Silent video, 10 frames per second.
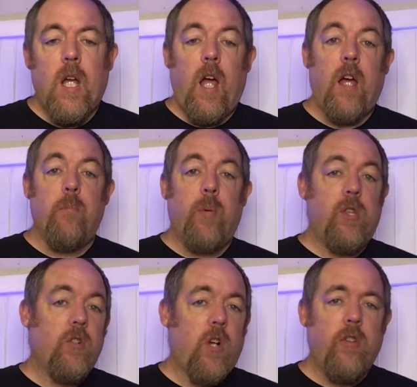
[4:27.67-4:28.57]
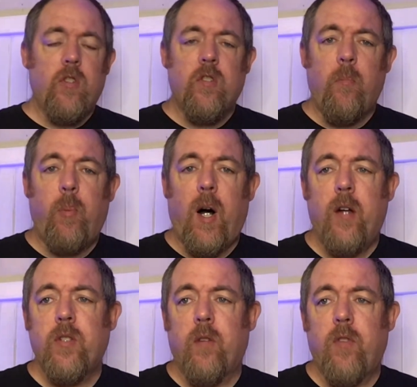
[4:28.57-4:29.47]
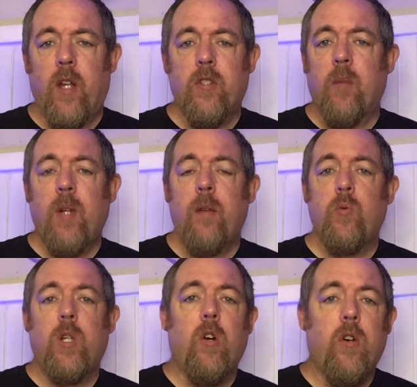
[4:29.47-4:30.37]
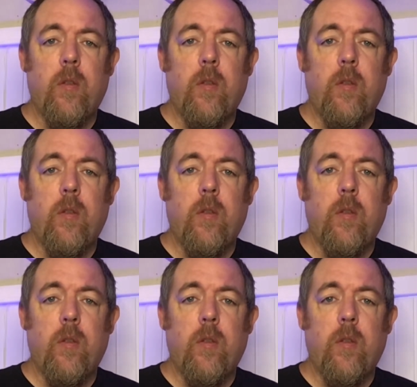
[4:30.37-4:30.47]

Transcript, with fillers: And but there's also some positive things. Sometimes we go to